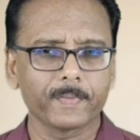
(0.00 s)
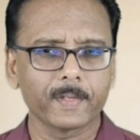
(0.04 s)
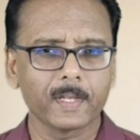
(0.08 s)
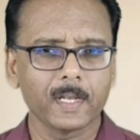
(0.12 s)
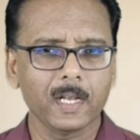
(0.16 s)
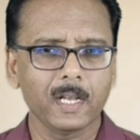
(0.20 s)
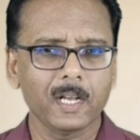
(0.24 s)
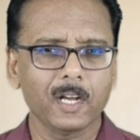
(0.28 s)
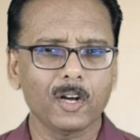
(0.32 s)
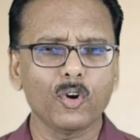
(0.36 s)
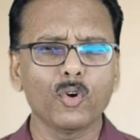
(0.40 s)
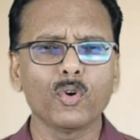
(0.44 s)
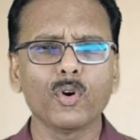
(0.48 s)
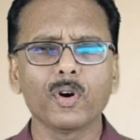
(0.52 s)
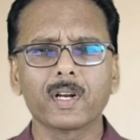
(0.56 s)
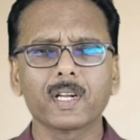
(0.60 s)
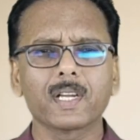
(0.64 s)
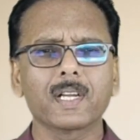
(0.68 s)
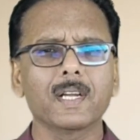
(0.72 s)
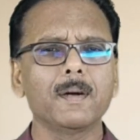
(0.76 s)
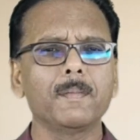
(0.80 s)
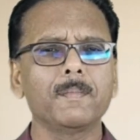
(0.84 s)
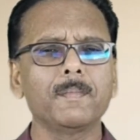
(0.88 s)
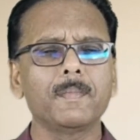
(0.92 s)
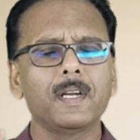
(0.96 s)

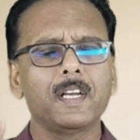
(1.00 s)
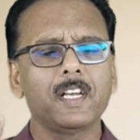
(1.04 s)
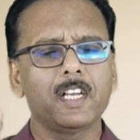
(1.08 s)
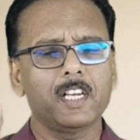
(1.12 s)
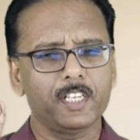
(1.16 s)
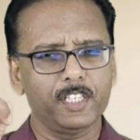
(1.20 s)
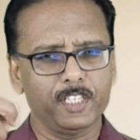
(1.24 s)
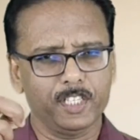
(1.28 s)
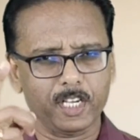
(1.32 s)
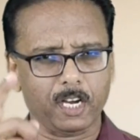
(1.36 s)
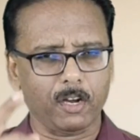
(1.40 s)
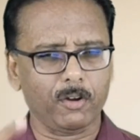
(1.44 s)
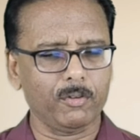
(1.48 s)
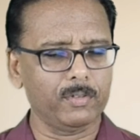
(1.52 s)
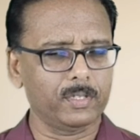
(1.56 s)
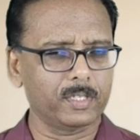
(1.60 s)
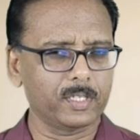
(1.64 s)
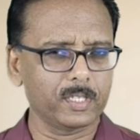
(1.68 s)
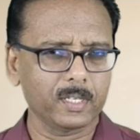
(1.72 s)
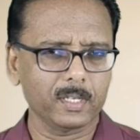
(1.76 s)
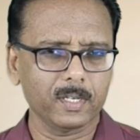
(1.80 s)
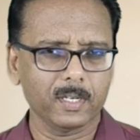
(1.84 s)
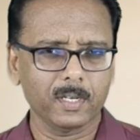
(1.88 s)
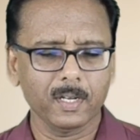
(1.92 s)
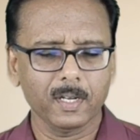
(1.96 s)
overcome doubt,
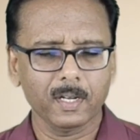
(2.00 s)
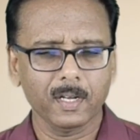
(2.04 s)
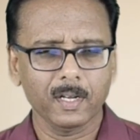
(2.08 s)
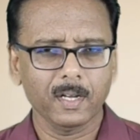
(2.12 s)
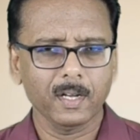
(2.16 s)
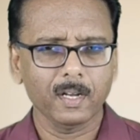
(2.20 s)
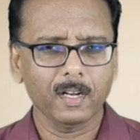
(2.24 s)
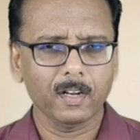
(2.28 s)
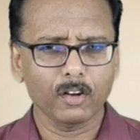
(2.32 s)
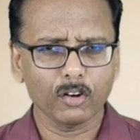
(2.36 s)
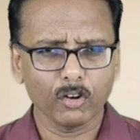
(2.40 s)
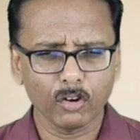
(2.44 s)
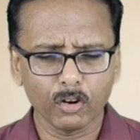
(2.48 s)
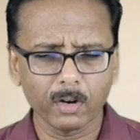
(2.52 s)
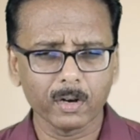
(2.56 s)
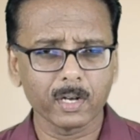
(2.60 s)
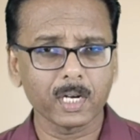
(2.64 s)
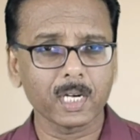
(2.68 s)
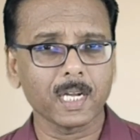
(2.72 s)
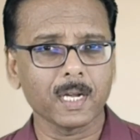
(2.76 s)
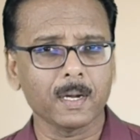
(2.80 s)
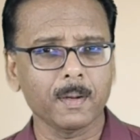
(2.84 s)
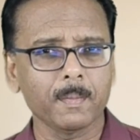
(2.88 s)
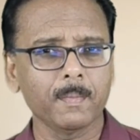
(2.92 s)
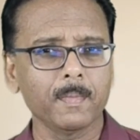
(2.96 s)

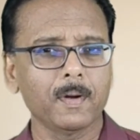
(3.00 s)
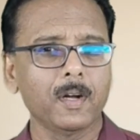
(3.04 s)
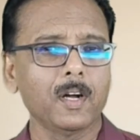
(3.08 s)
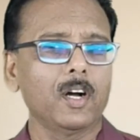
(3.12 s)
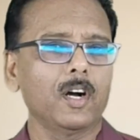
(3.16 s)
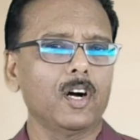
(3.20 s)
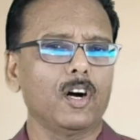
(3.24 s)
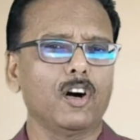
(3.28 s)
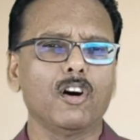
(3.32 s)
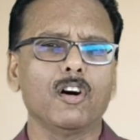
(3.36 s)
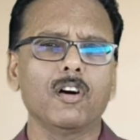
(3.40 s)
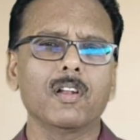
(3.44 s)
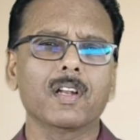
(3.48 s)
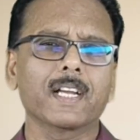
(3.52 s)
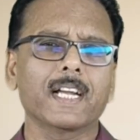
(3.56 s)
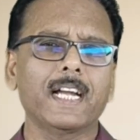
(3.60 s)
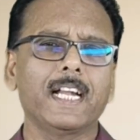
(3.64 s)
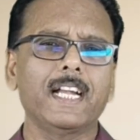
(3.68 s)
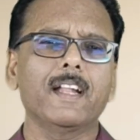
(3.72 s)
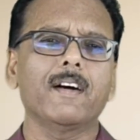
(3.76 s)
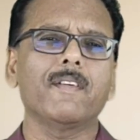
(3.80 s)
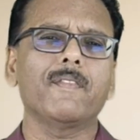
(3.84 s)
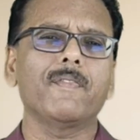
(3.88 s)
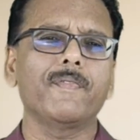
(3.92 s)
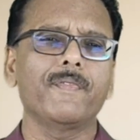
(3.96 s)
overcome all kind
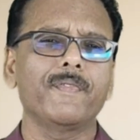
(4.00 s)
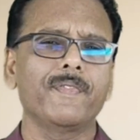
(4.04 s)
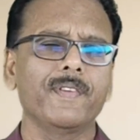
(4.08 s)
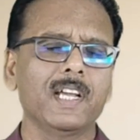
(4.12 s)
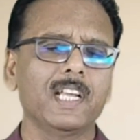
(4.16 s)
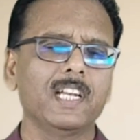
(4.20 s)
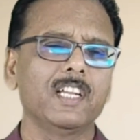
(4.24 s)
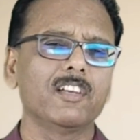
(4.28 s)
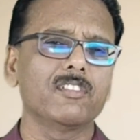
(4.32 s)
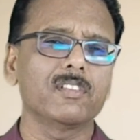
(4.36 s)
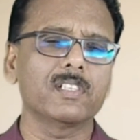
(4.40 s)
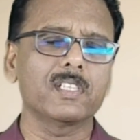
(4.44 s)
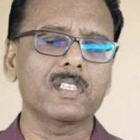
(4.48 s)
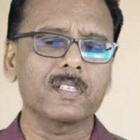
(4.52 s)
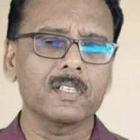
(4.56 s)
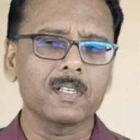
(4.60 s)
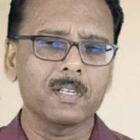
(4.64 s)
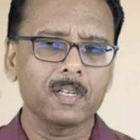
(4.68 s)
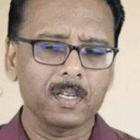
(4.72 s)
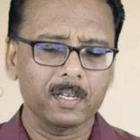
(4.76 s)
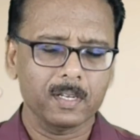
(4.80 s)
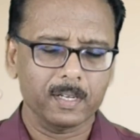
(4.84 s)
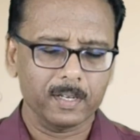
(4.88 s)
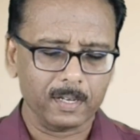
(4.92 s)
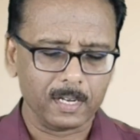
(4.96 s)
of failures
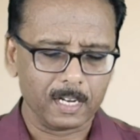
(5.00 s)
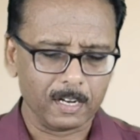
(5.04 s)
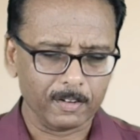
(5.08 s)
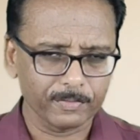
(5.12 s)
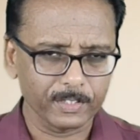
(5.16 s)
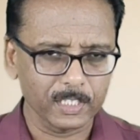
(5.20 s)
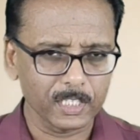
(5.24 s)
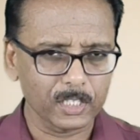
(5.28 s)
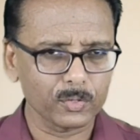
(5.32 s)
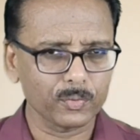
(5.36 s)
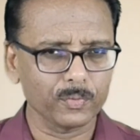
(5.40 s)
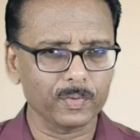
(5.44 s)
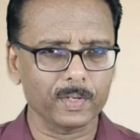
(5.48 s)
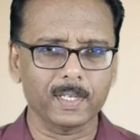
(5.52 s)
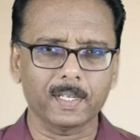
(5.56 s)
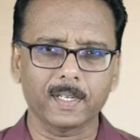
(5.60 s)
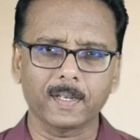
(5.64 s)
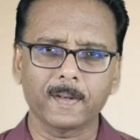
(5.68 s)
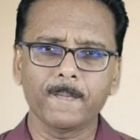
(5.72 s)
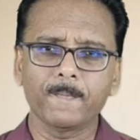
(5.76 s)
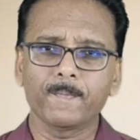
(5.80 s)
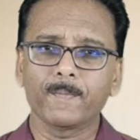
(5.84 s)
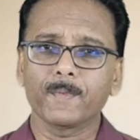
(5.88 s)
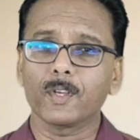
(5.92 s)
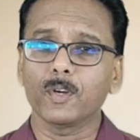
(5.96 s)
of this world.
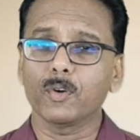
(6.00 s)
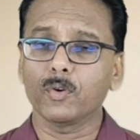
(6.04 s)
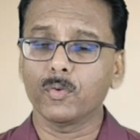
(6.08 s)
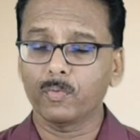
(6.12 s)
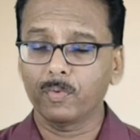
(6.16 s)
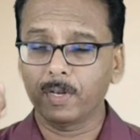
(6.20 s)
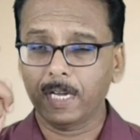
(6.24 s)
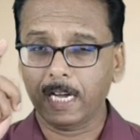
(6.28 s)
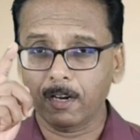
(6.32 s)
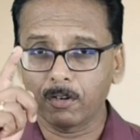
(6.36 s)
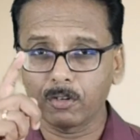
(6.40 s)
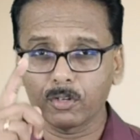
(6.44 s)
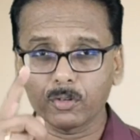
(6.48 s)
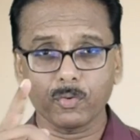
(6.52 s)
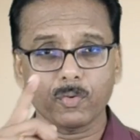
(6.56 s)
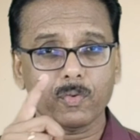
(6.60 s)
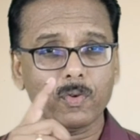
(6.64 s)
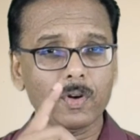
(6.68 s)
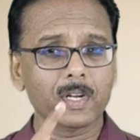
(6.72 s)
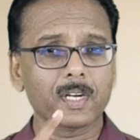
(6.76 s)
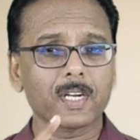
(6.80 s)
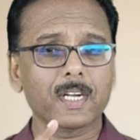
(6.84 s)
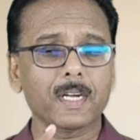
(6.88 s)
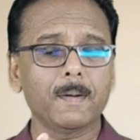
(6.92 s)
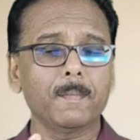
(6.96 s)
We have to
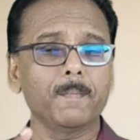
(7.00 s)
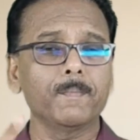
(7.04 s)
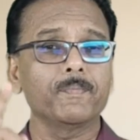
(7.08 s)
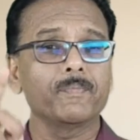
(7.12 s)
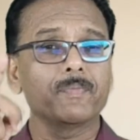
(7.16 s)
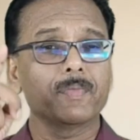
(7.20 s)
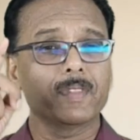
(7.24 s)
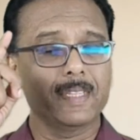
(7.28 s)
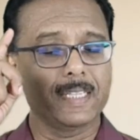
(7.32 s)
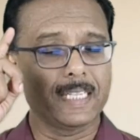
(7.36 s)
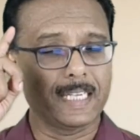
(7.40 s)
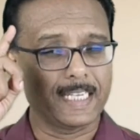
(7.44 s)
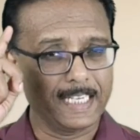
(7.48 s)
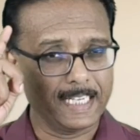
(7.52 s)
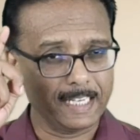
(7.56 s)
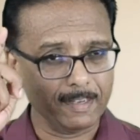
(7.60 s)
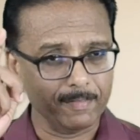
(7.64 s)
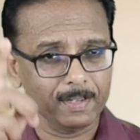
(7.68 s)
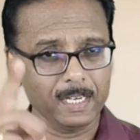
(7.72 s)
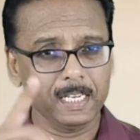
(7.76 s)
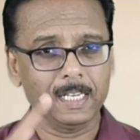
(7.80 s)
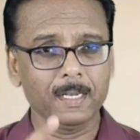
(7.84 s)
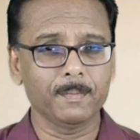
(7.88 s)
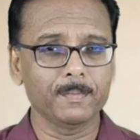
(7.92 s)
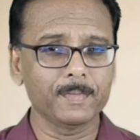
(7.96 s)
overcome the devil
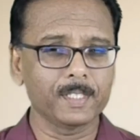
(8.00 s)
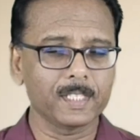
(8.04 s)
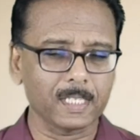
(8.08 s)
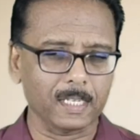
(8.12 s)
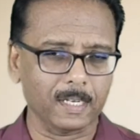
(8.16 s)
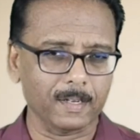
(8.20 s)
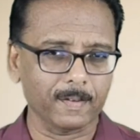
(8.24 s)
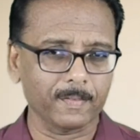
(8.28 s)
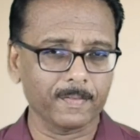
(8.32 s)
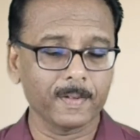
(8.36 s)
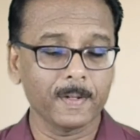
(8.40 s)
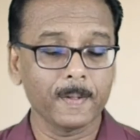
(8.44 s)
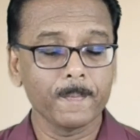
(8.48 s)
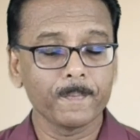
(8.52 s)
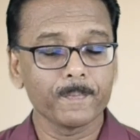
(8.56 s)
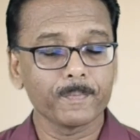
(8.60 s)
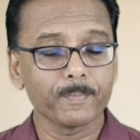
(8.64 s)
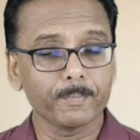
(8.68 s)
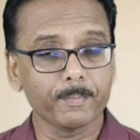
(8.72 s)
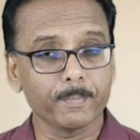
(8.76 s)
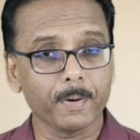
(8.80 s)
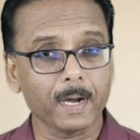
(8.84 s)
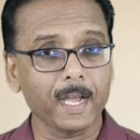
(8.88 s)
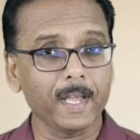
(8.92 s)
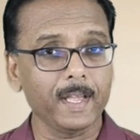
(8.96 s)
himself
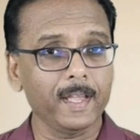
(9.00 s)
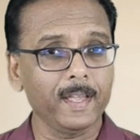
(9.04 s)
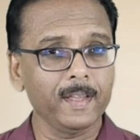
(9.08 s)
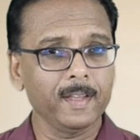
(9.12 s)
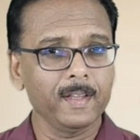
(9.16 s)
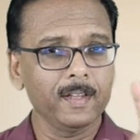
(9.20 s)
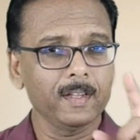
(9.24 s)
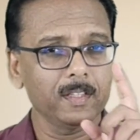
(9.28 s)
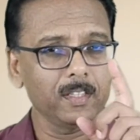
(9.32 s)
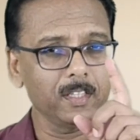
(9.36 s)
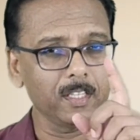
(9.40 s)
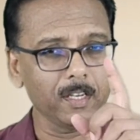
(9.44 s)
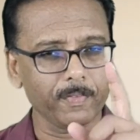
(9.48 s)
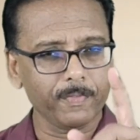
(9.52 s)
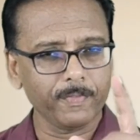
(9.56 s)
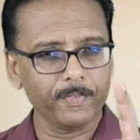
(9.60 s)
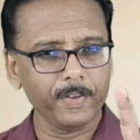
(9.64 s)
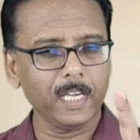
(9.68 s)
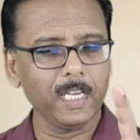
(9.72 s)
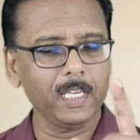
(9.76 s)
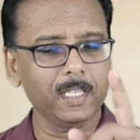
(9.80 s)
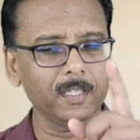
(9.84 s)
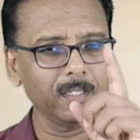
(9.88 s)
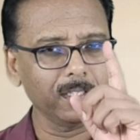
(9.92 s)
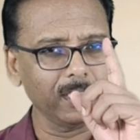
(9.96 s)
by the
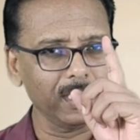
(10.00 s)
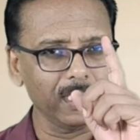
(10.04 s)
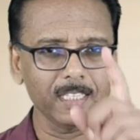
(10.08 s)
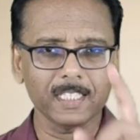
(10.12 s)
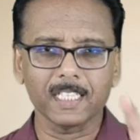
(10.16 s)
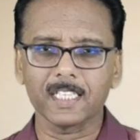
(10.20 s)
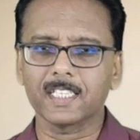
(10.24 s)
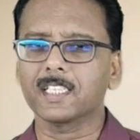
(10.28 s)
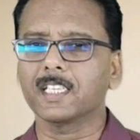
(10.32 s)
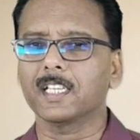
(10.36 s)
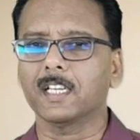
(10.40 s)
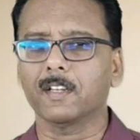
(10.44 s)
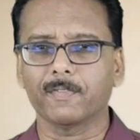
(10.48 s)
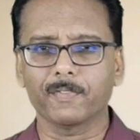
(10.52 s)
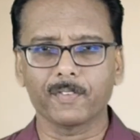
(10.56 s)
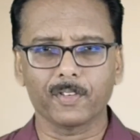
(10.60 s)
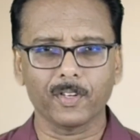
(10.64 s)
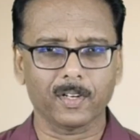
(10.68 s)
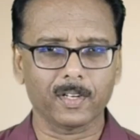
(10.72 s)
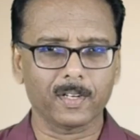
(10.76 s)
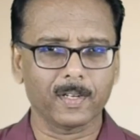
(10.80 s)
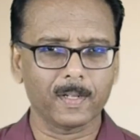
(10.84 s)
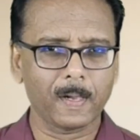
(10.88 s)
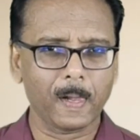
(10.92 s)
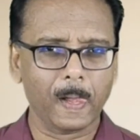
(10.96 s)
faith in the Son of God.
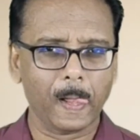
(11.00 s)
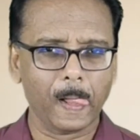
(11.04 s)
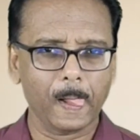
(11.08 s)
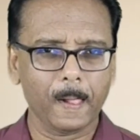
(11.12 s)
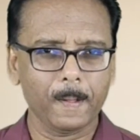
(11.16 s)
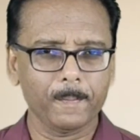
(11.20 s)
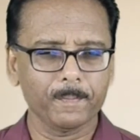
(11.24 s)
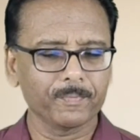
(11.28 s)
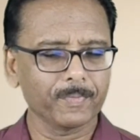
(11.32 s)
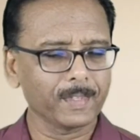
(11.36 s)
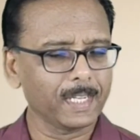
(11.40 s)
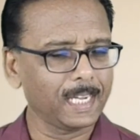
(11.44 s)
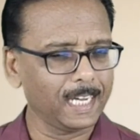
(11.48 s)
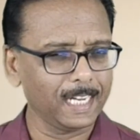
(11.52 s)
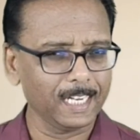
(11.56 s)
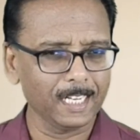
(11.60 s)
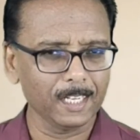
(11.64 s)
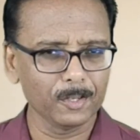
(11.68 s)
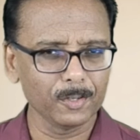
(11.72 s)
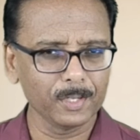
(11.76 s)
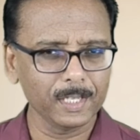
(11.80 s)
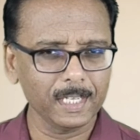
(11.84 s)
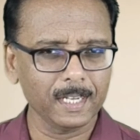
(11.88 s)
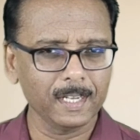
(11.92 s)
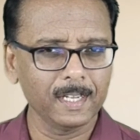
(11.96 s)

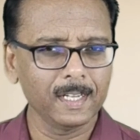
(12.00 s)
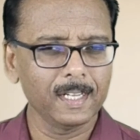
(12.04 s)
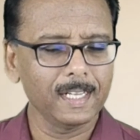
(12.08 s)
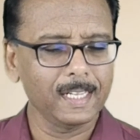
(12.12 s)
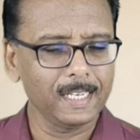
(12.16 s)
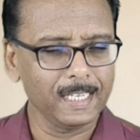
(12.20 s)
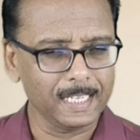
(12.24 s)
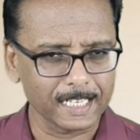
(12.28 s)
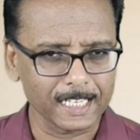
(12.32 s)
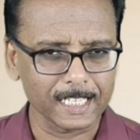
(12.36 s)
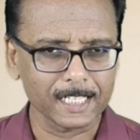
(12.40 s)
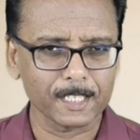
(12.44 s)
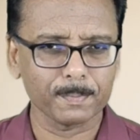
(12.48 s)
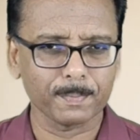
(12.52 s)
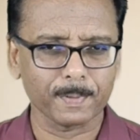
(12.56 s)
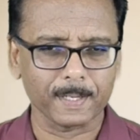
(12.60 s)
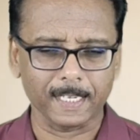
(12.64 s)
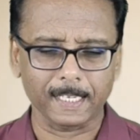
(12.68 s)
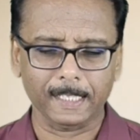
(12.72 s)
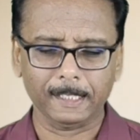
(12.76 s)
Hallelujah. Let us pray.